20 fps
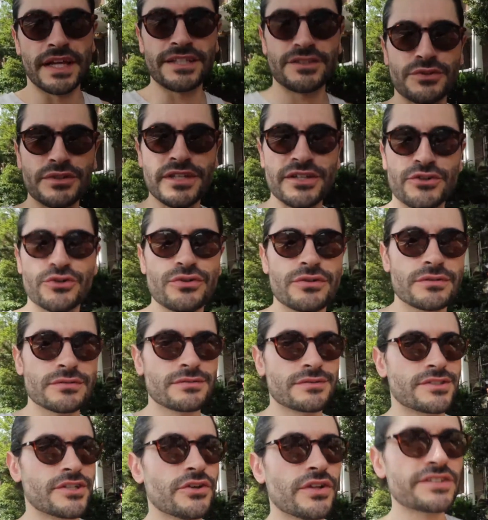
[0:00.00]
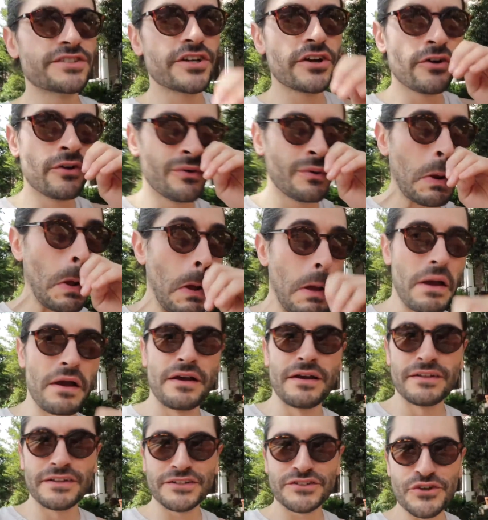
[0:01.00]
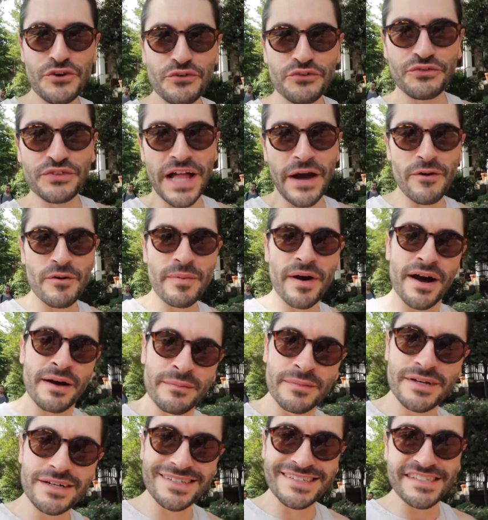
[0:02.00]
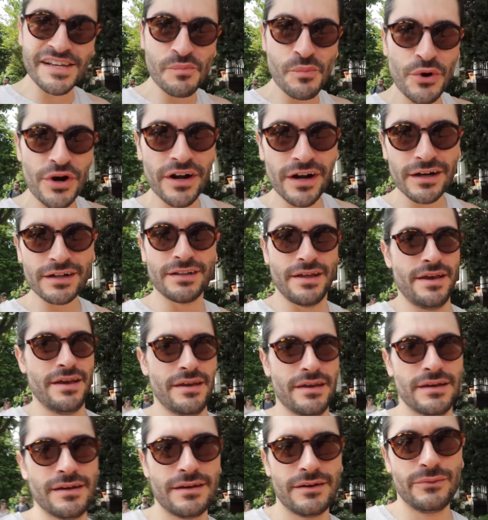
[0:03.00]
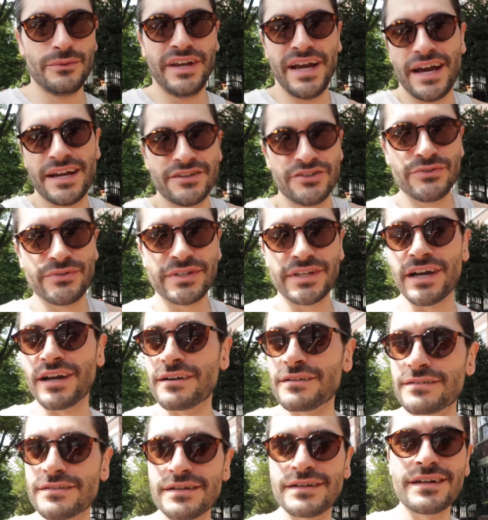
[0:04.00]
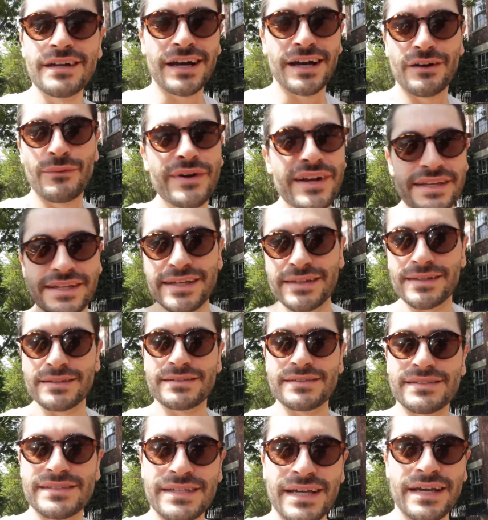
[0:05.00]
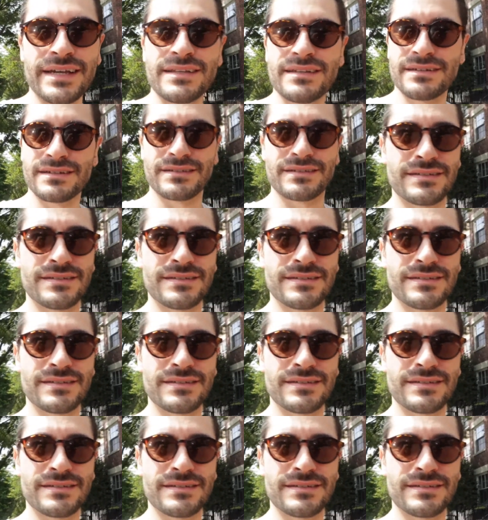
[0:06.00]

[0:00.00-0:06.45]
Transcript: That's really cool. So let's go flower bomb somewhere ugly. We gotta do it now. I don't want to take this inside.